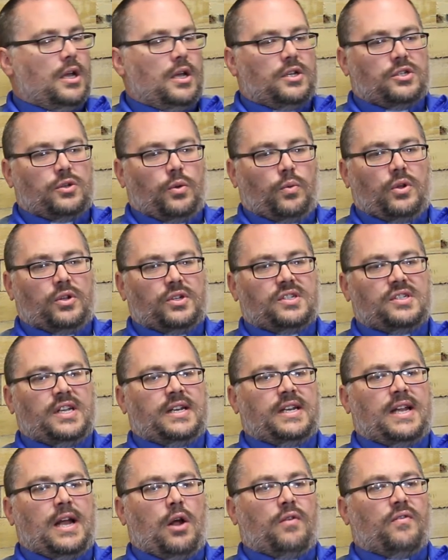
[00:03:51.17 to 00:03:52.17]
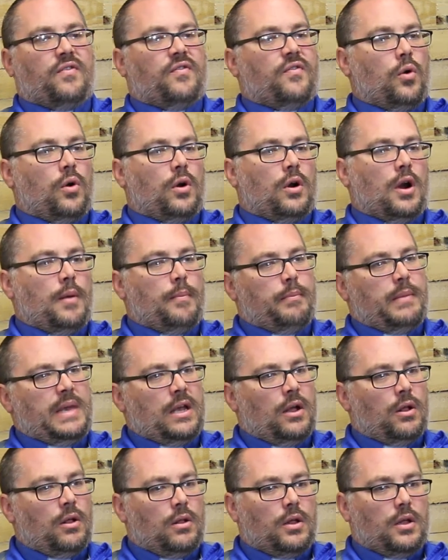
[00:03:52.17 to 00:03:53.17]
So we'll sit down for a
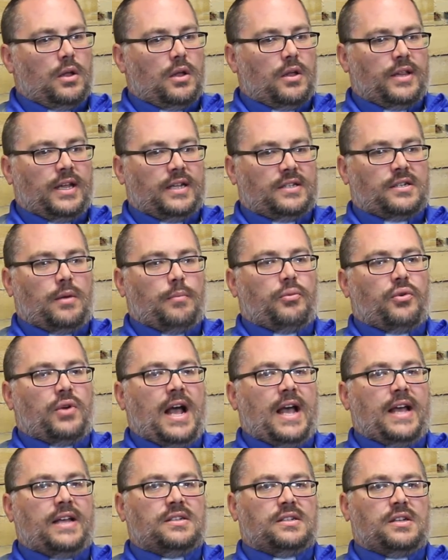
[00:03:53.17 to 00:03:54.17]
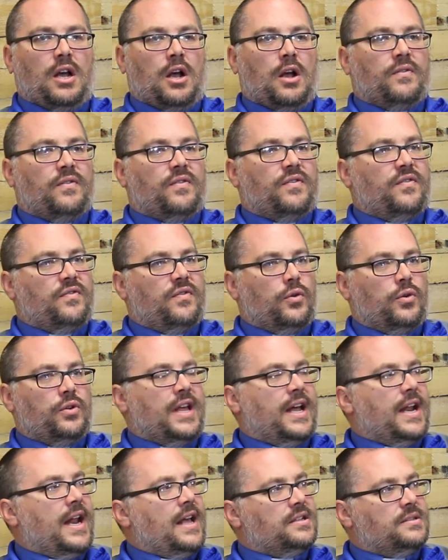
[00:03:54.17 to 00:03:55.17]
meal that's comprised of food
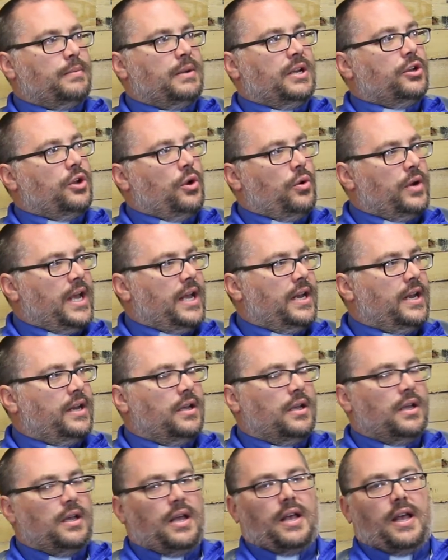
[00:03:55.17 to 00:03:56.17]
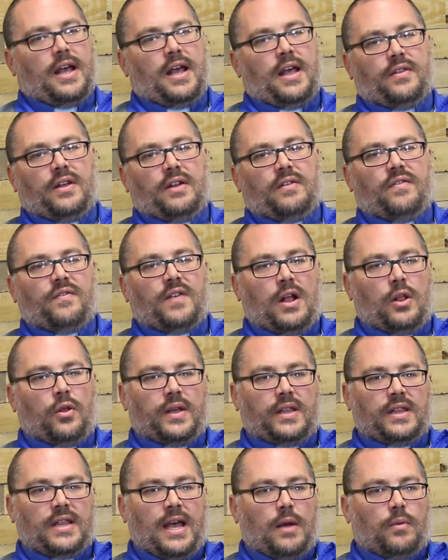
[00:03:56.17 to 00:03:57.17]
that has been donated, and then
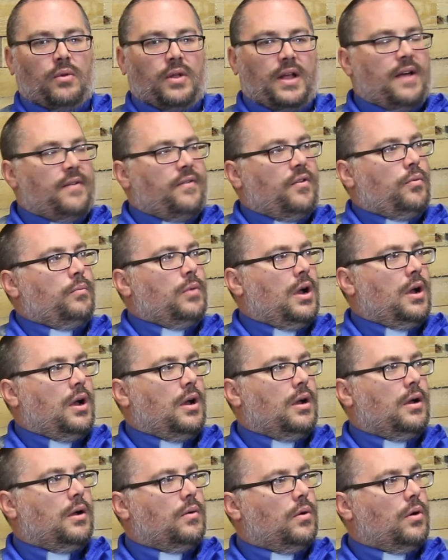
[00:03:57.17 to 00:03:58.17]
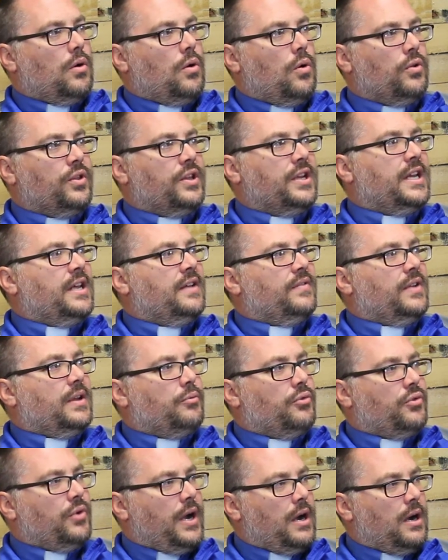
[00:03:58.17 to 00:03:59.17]
following that we'll have a Holden evening
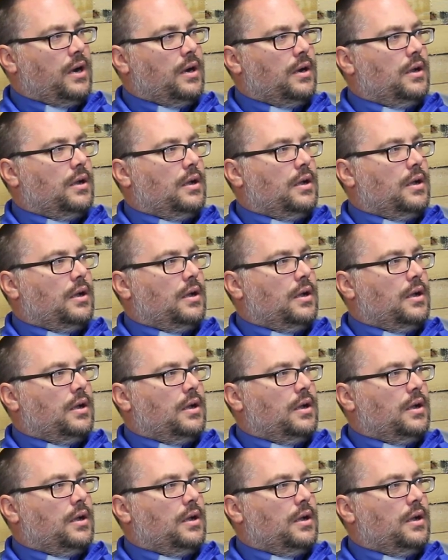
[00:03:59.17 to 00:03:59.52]
prayer